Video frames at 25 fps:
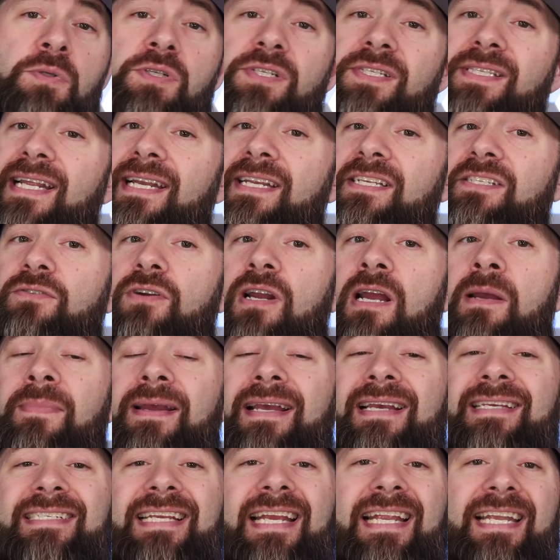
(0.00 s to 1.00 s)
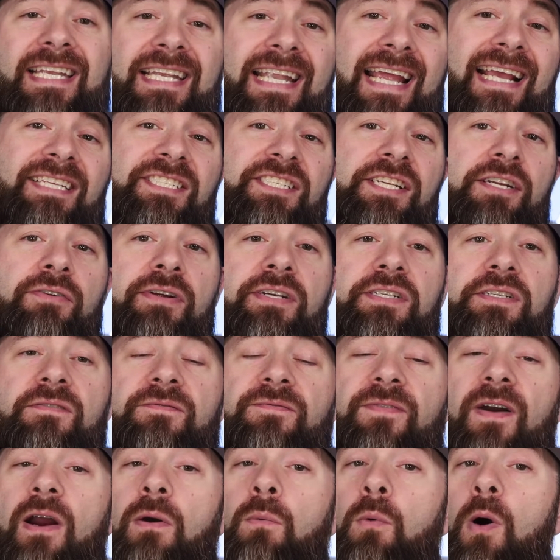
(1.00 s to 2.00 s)
which they describe as a next generation
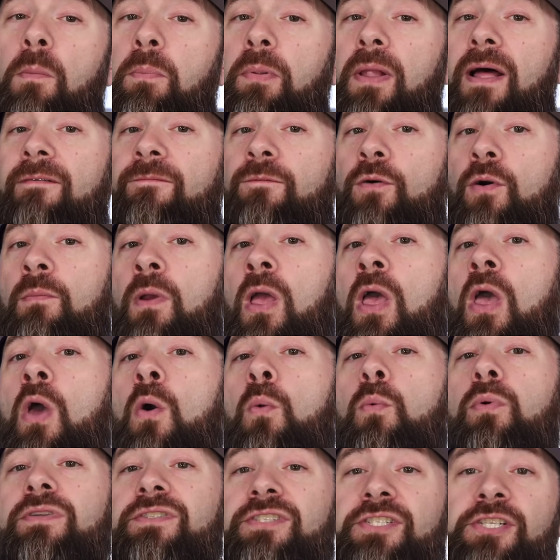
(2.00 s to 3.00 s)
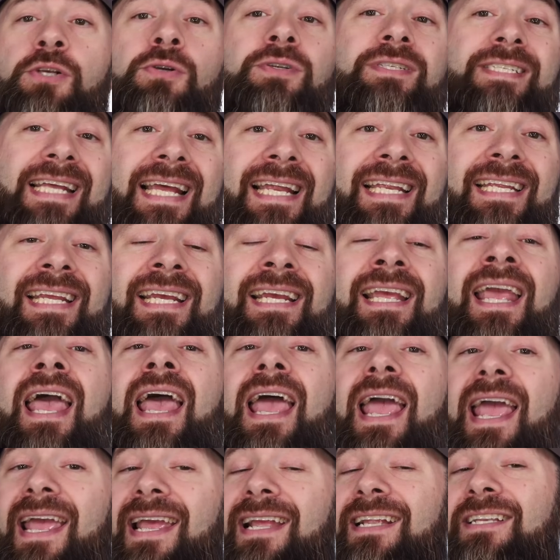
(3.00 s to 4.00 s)
firewall platform with two ten gig
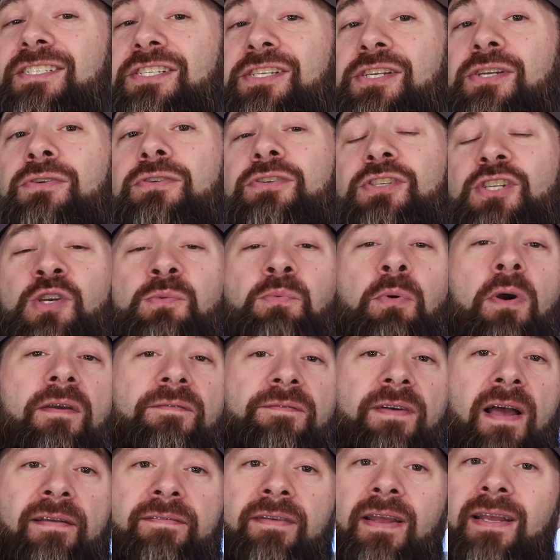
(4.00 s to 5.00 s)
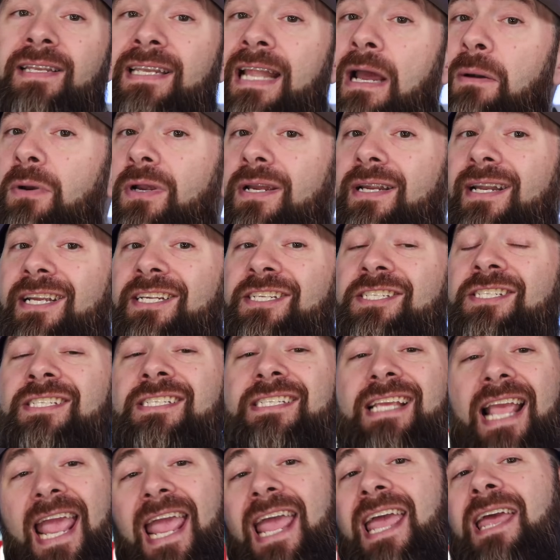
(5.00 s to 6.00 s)
and two 2.5 gig network
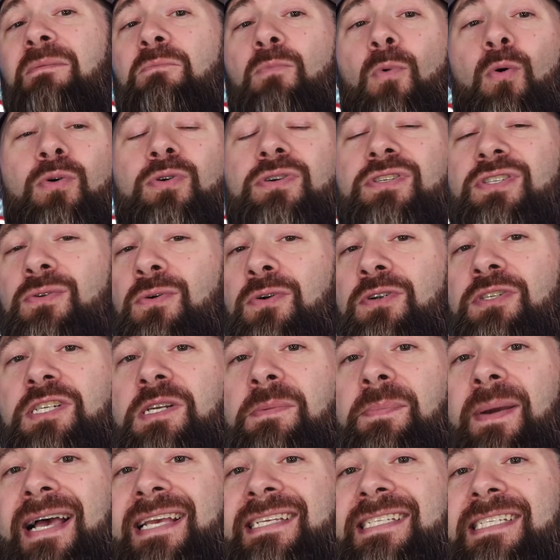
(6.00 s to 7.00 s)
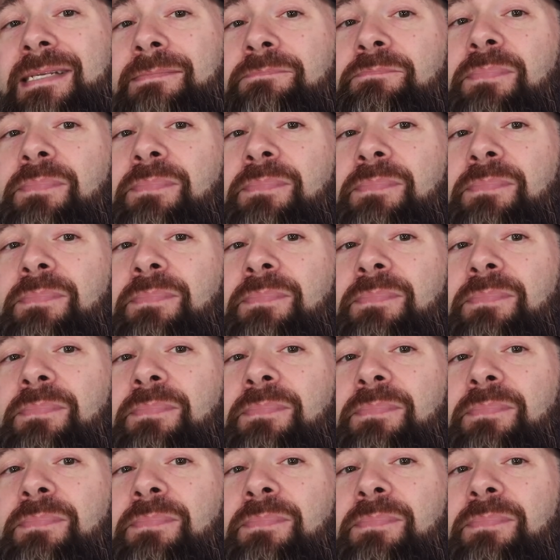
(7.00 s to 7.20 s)
connections and more storage capacity.